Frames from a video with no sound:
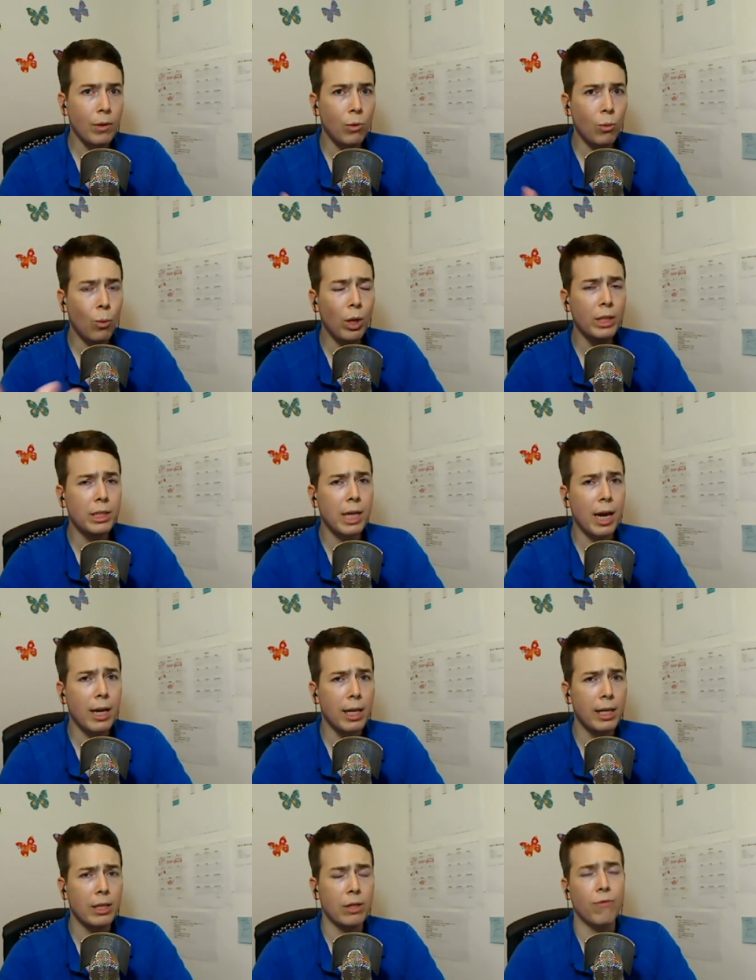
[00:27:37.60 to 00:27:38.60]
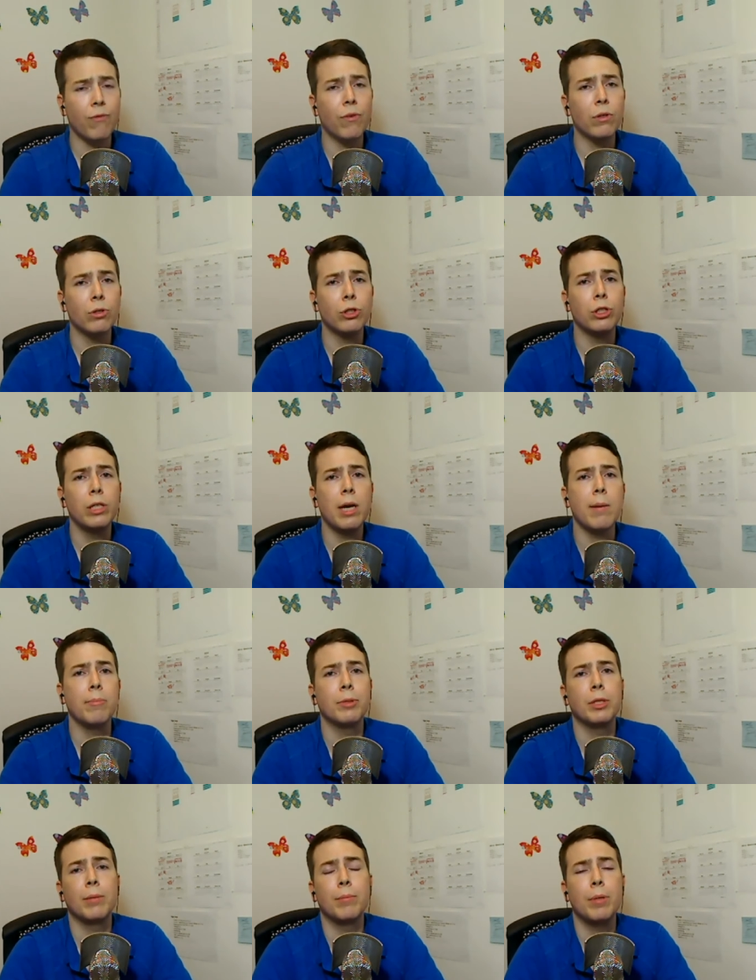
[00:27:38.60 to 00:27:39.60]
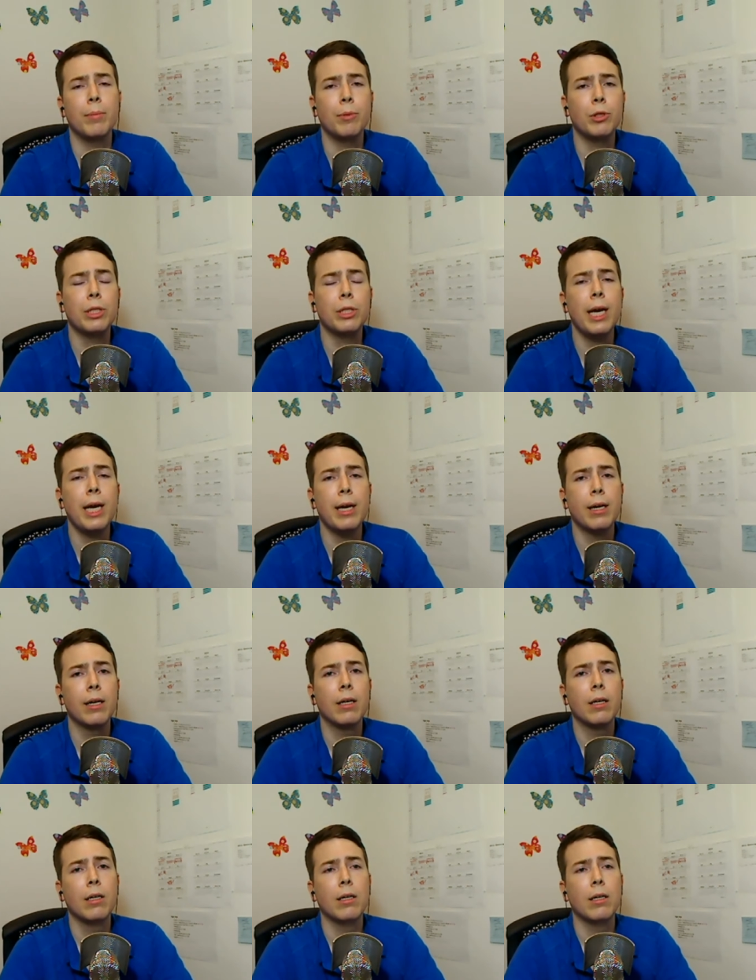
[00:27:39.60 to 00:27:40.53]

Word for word: what's kind of like the first step some people take